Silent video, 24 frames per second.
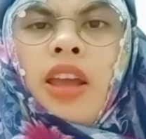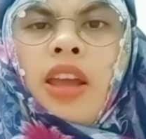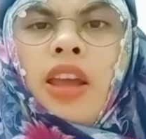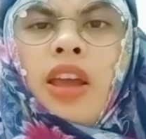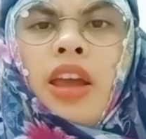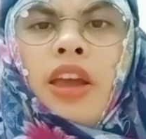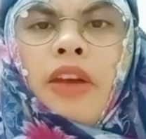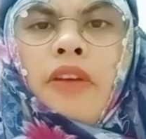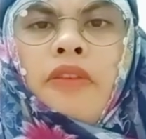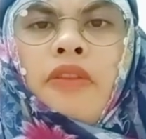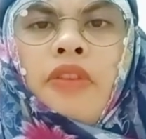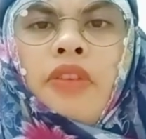
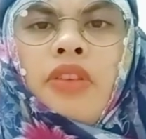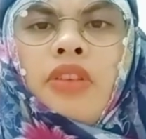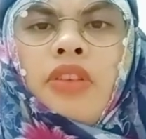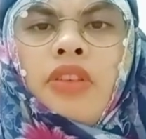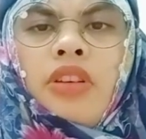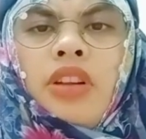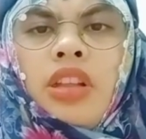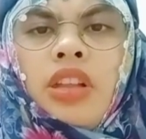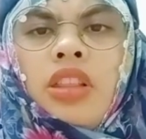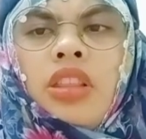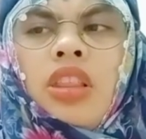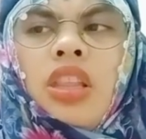ever
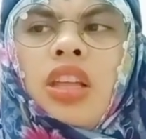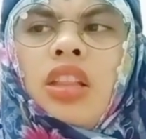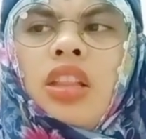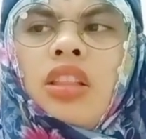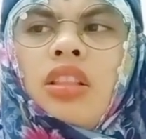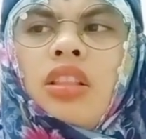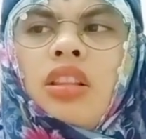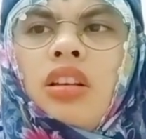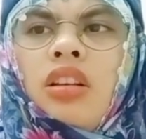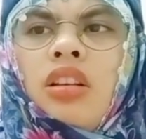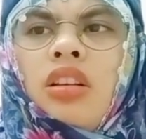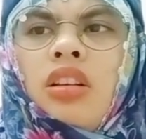read that
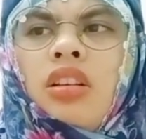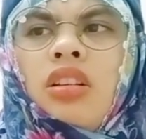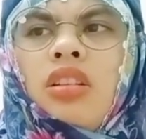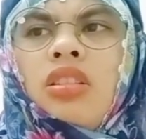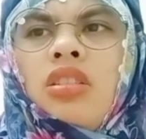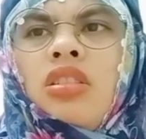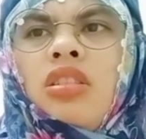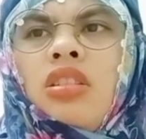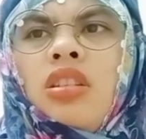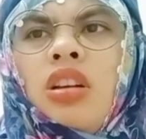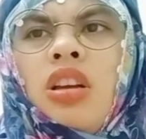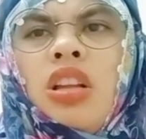
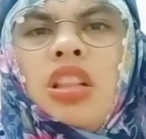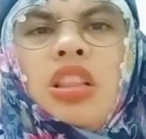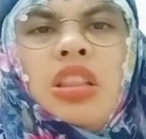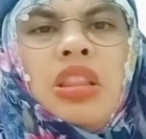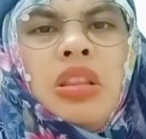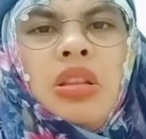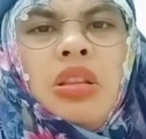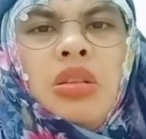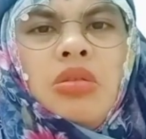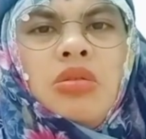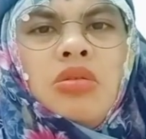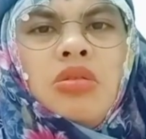
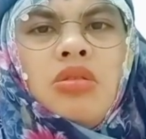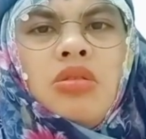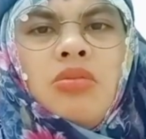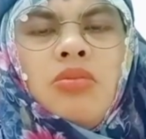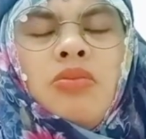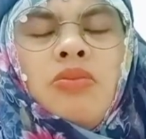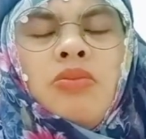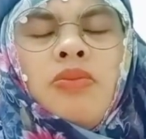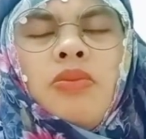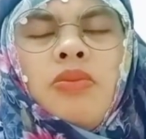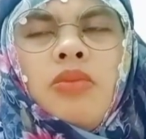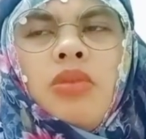news,
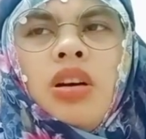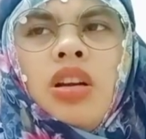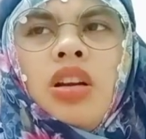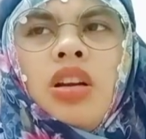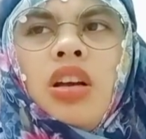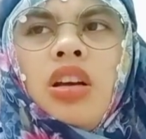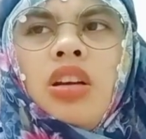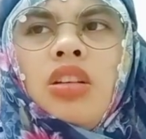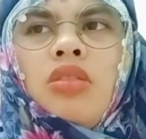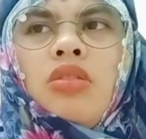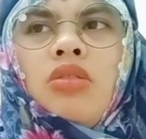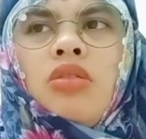but
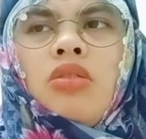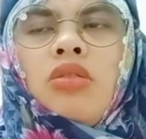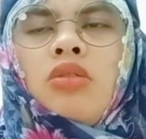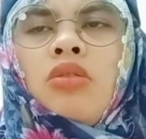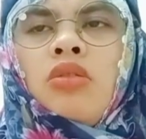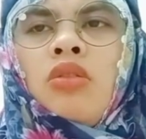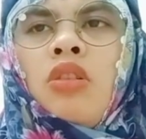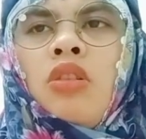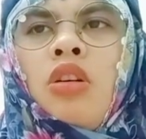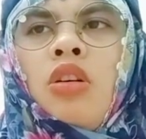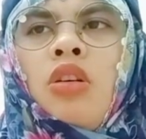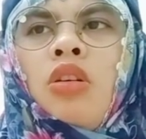I don't
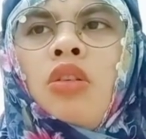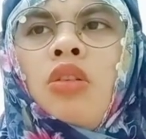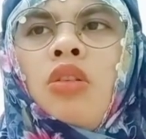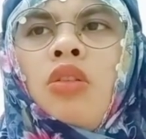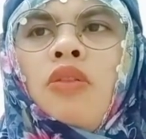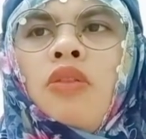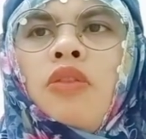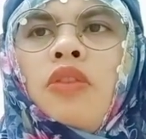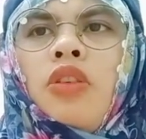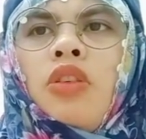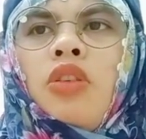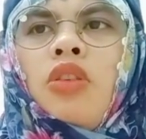
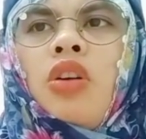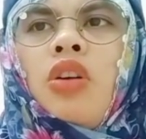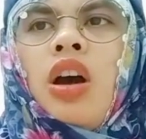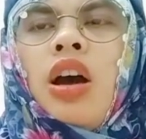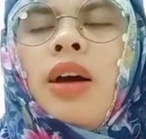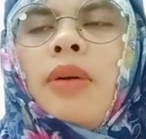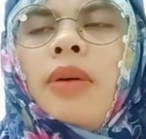follow up